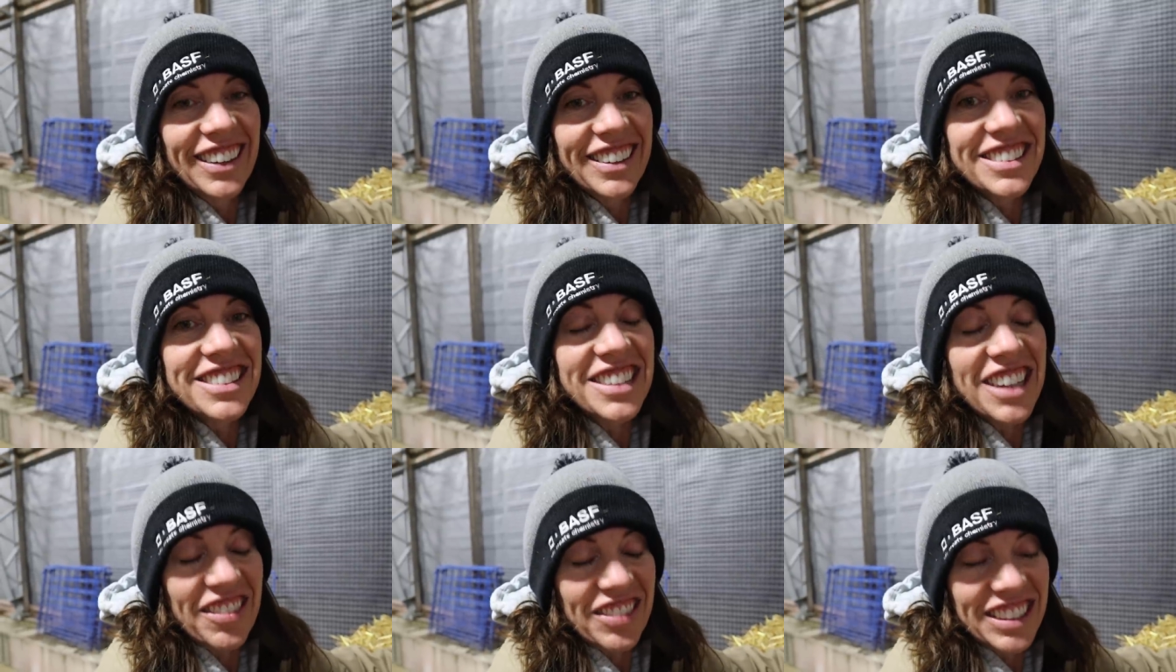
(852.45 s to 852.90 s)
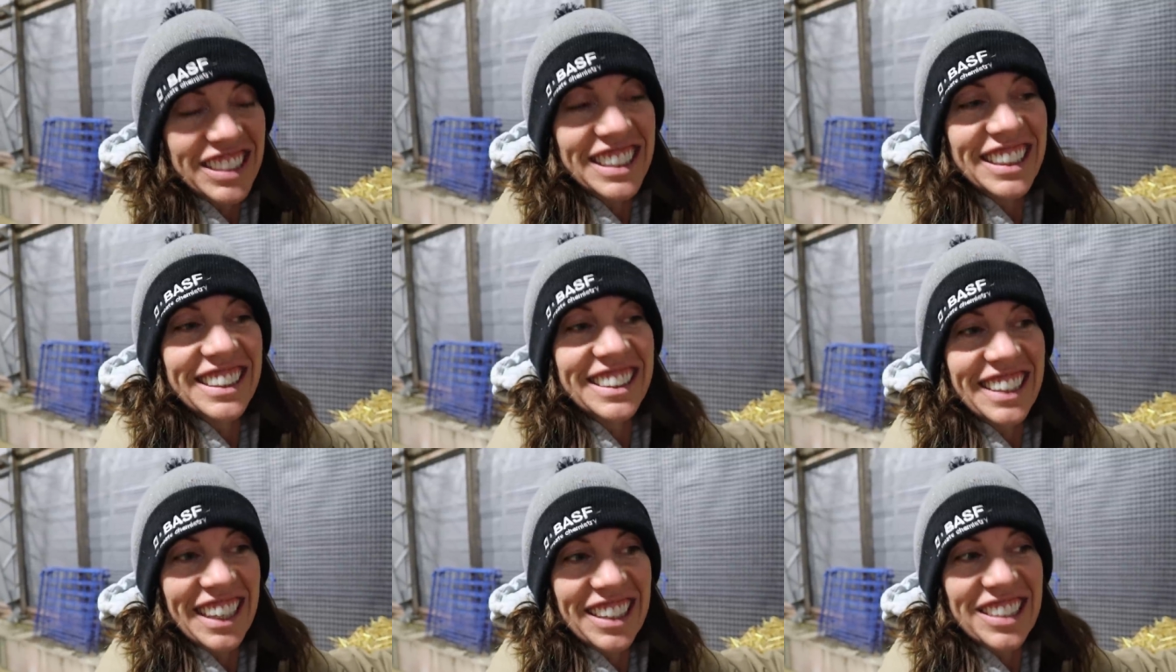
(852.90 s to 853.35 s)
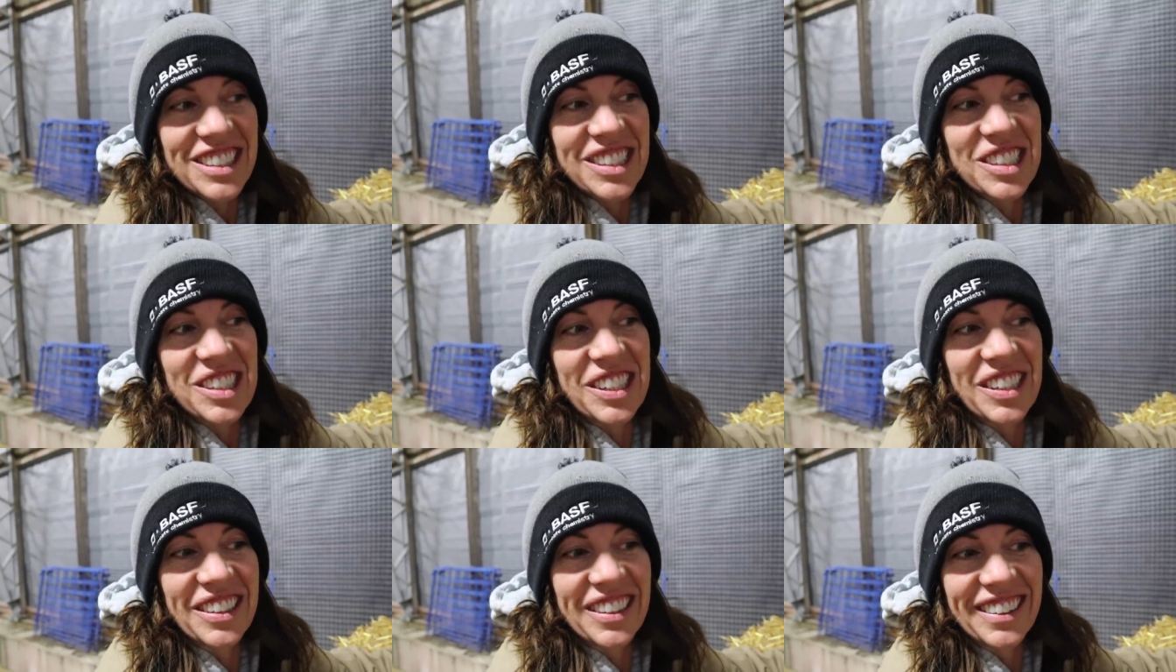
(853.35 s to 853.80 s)
17 days
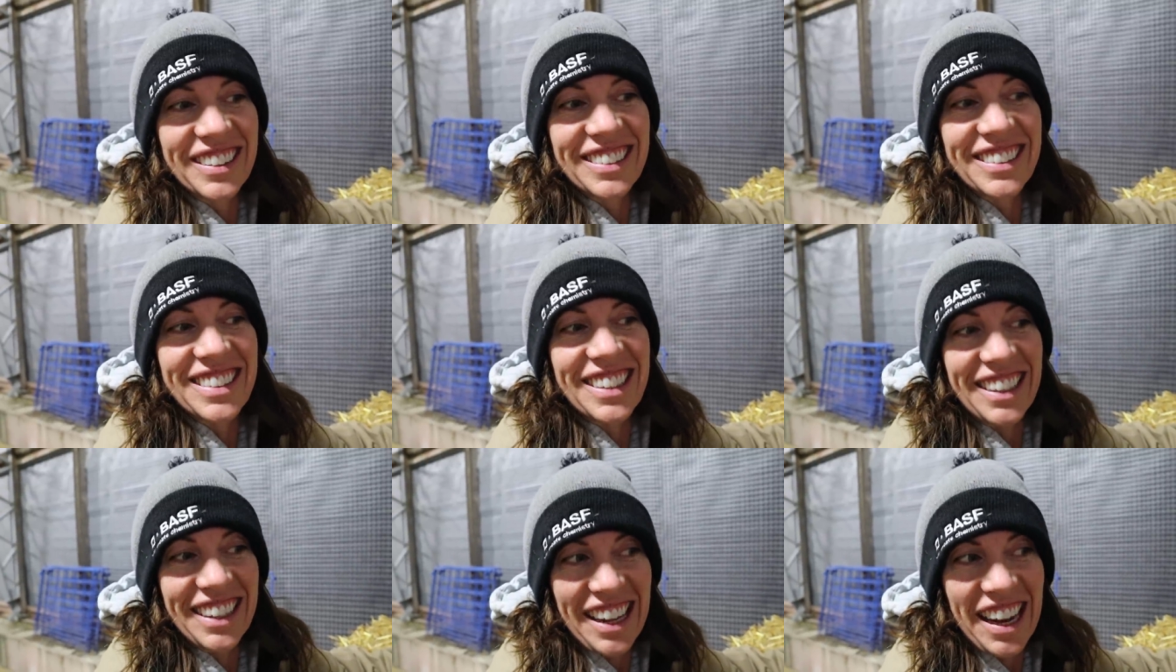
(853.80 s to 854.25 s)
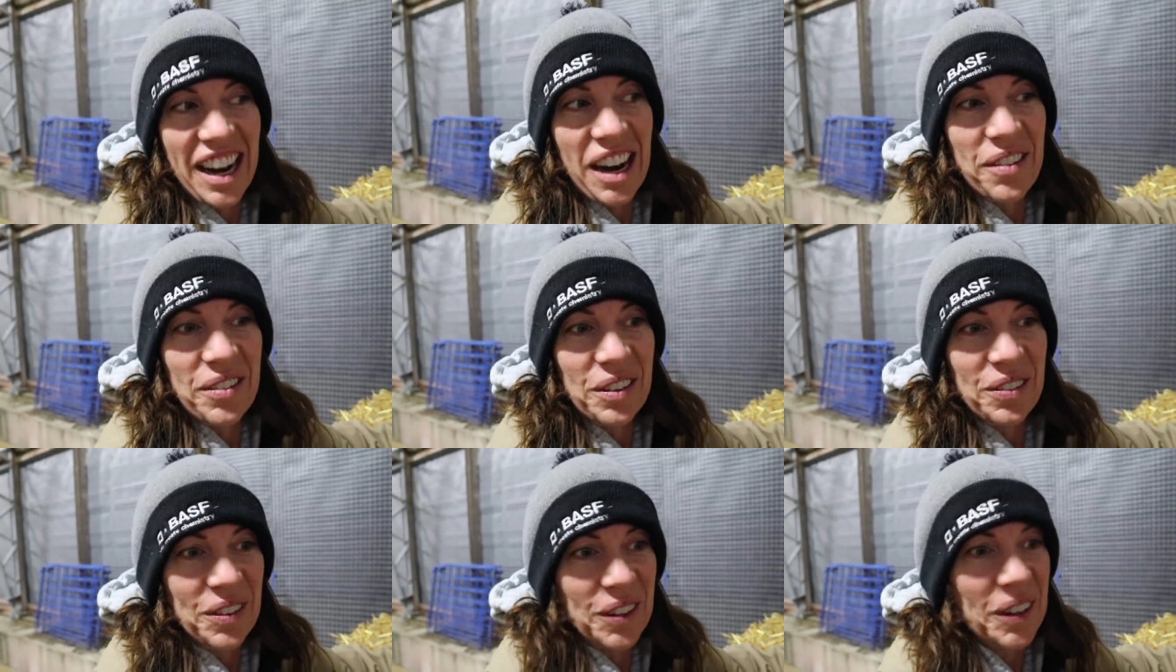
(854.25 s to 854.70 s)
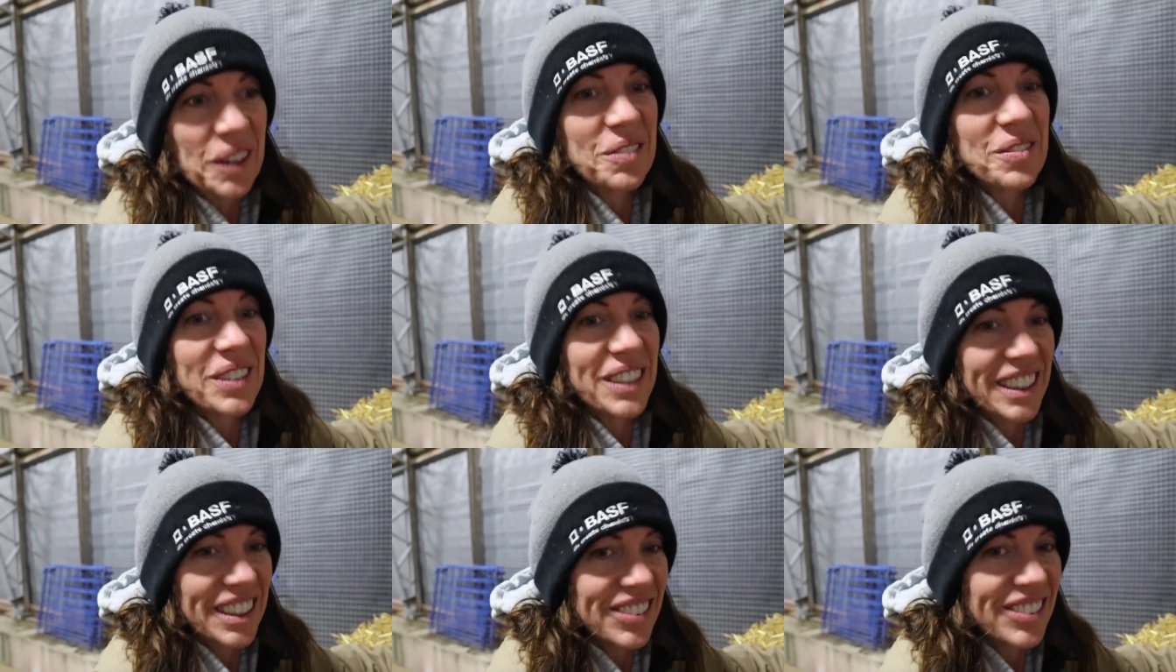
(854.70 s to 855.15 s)
to lamb, if you can
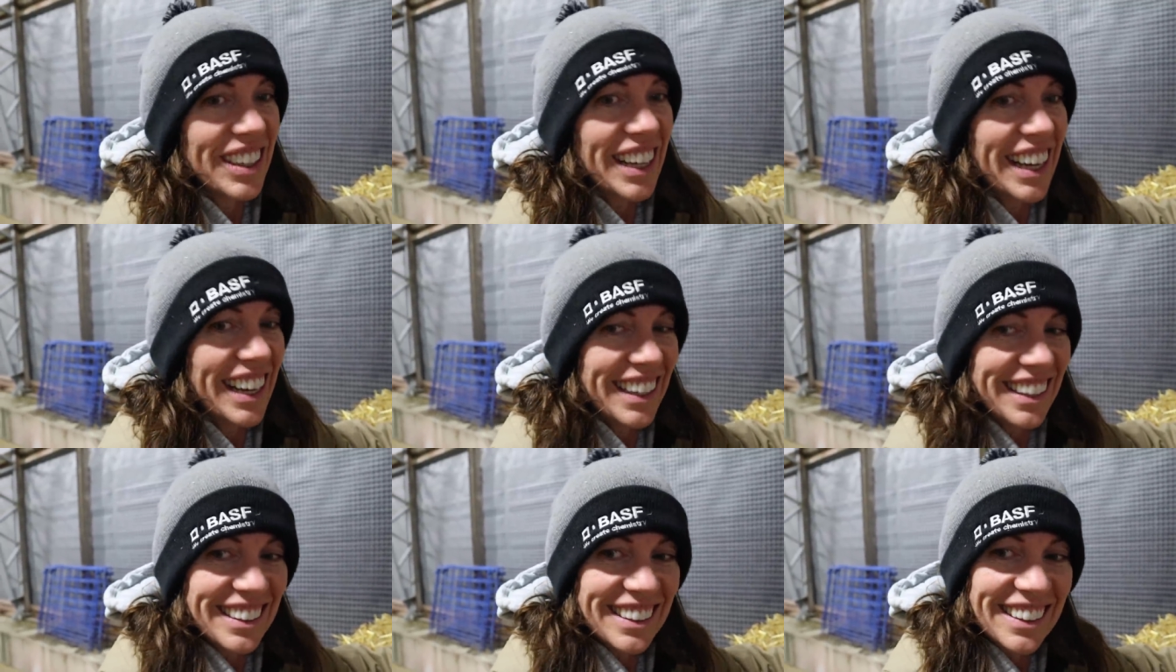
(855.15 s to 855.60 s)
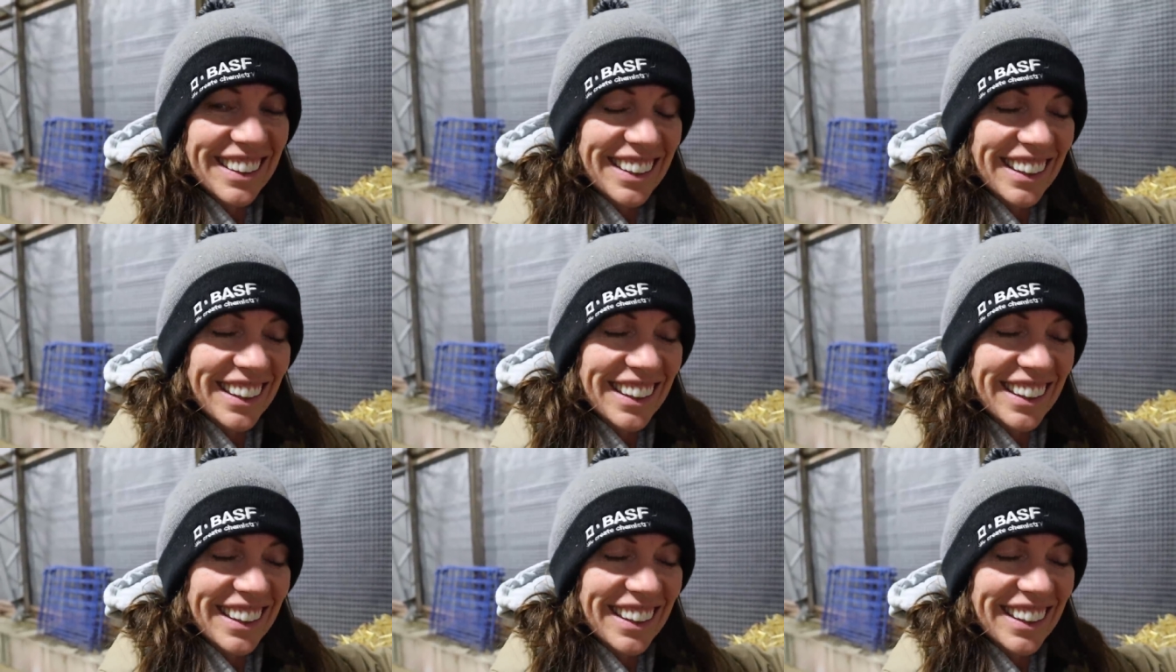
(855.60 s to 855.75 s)
believe that.